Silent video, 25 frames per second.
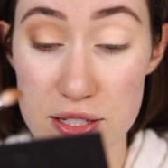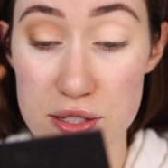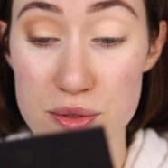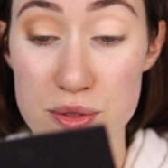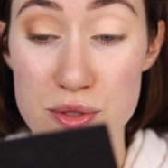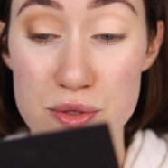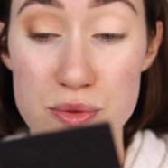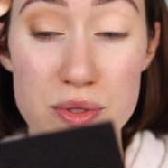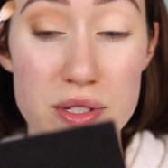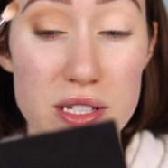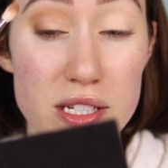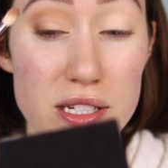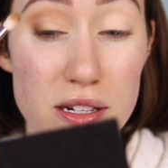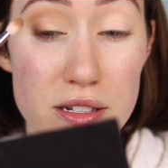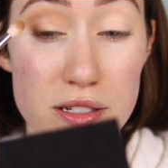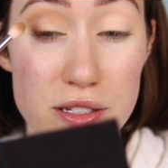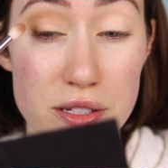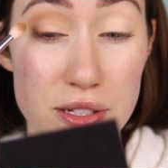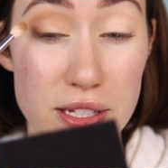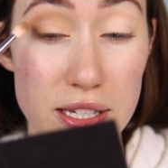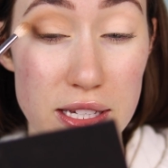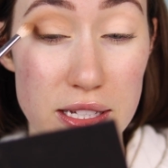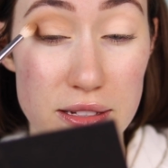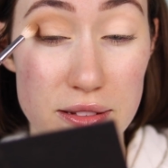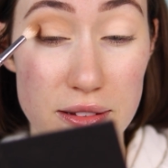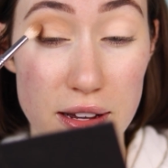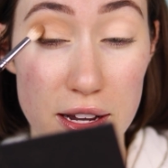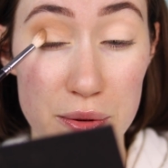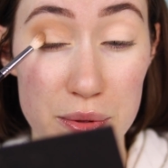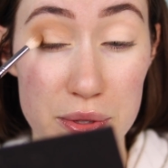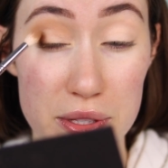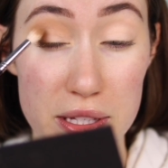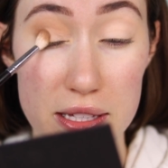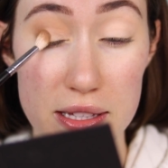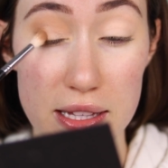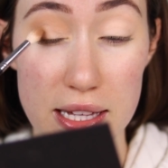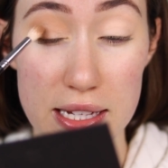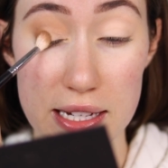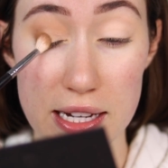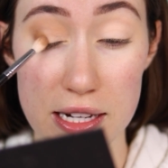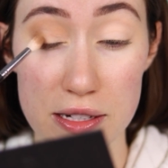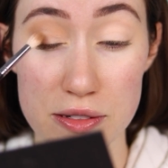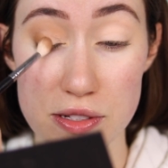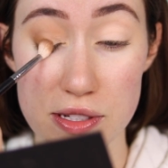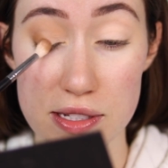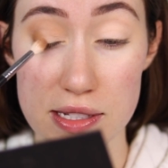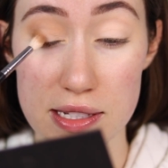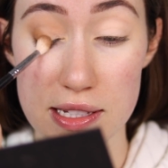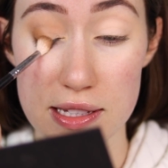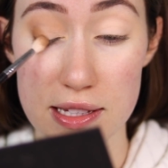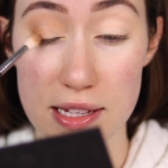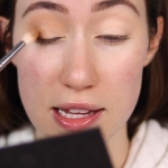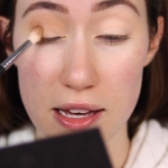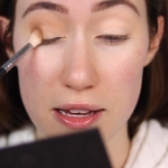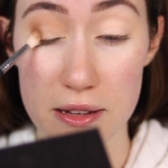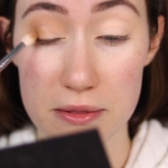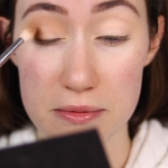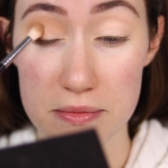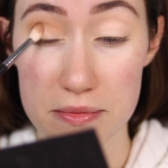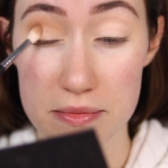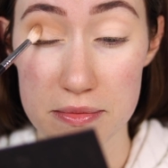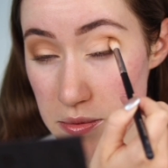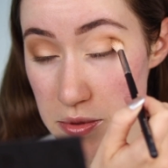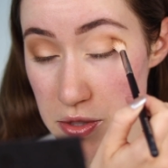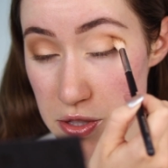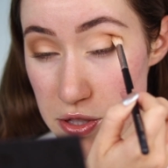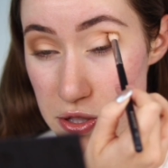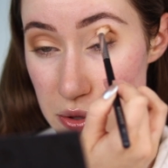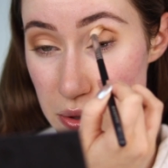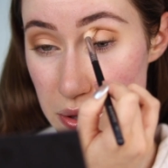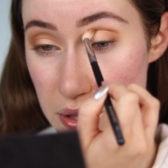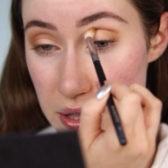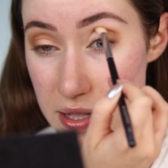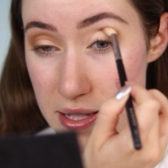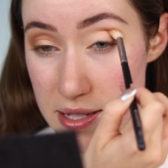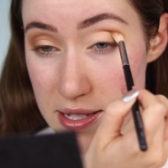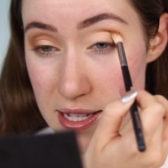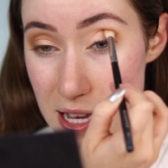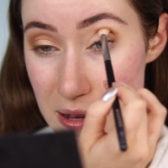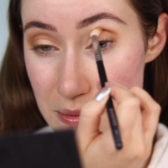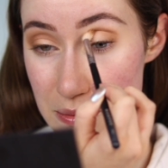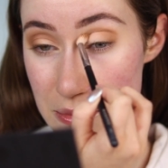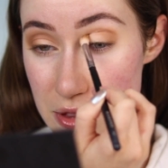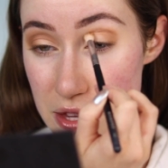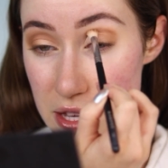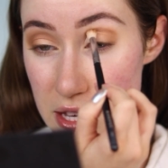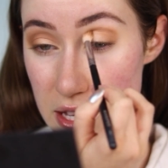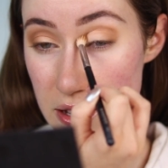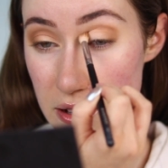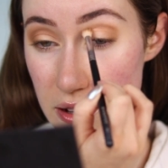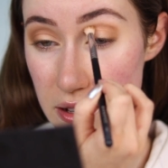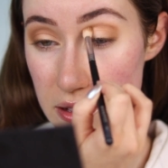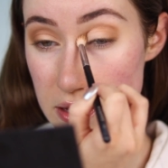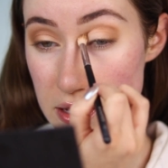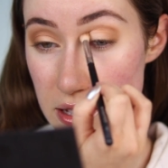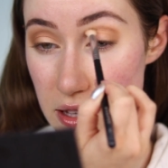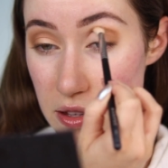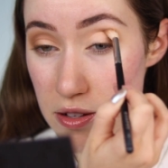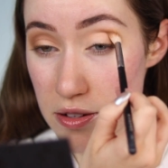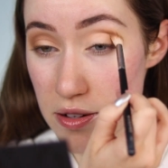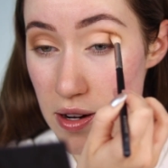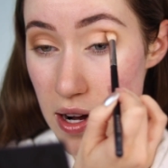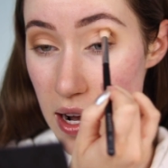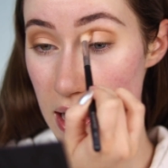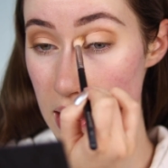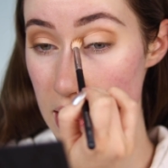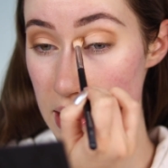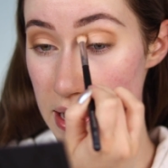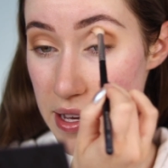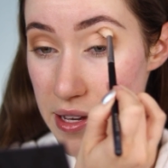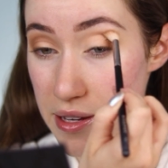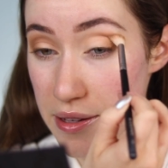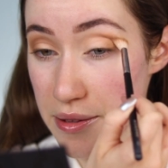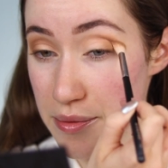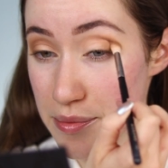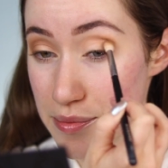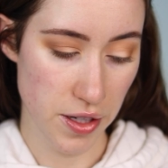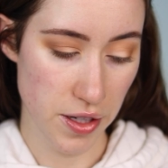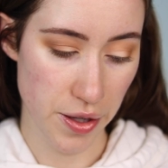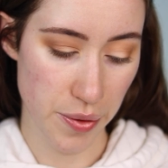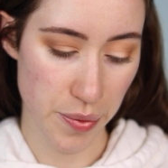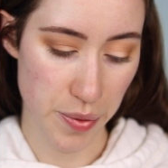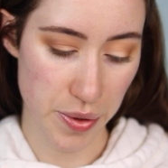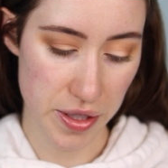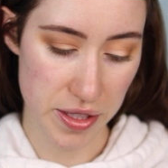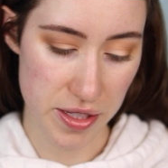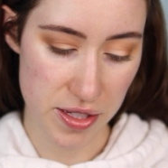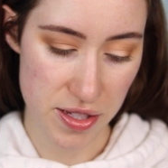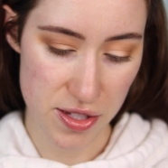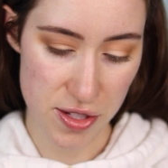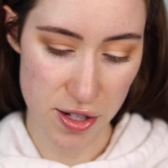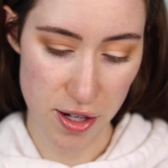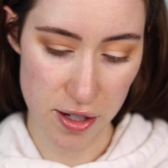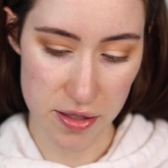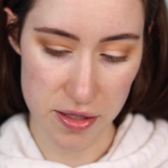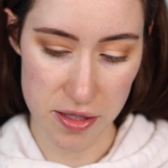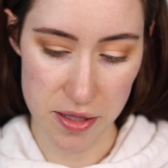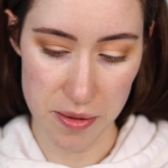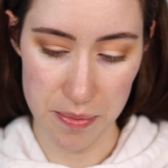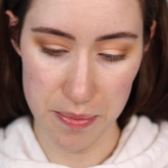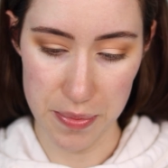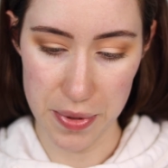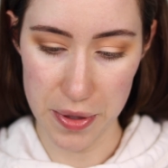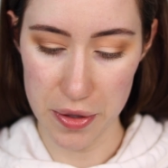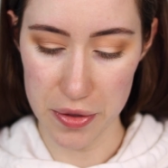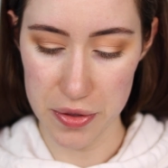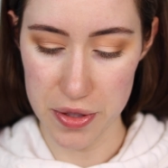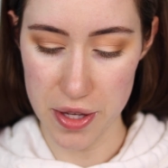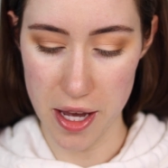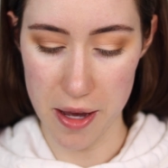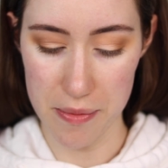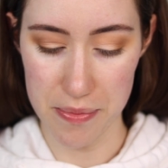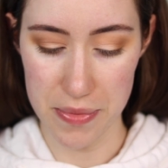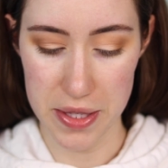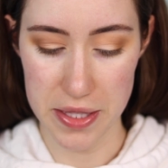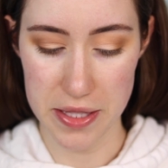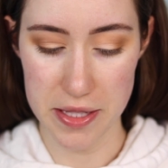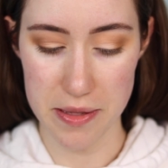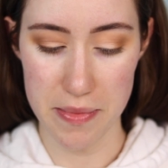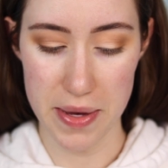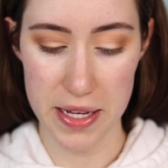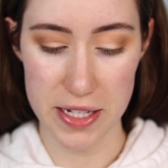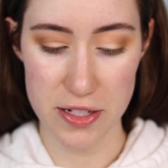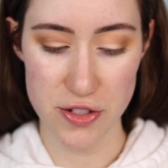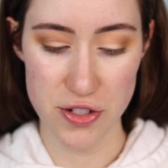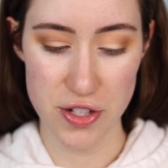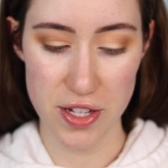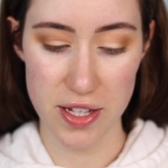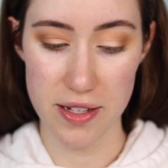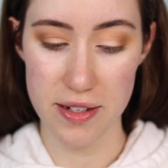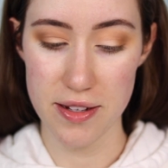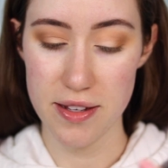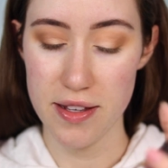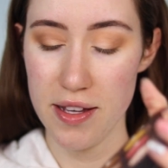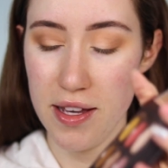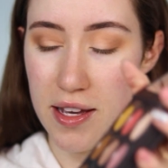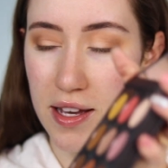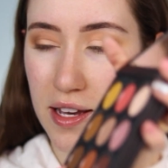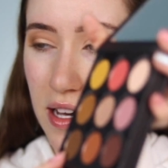So it's really all you need. I really like how she did that. I'm just doing the same thing on the other eye. All right, we're gonna start to build up the dimension.